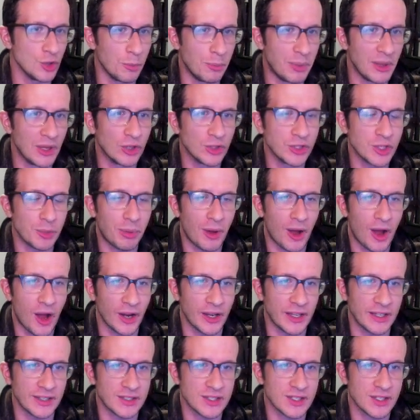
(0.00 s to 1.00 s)
you build
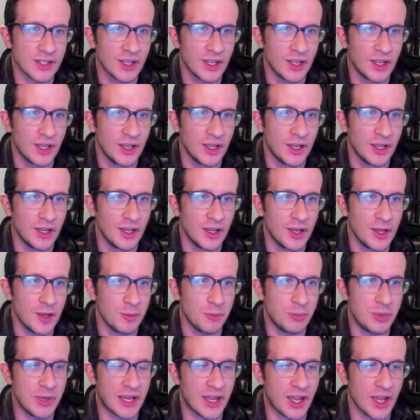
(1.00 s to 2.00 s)
upon it
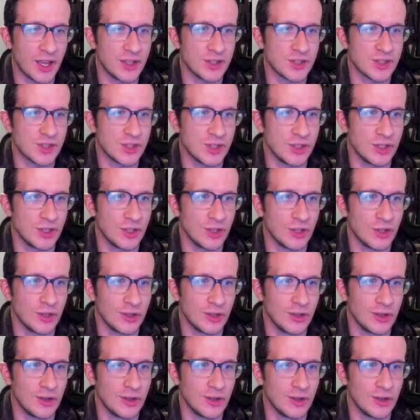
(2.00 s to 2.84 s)
because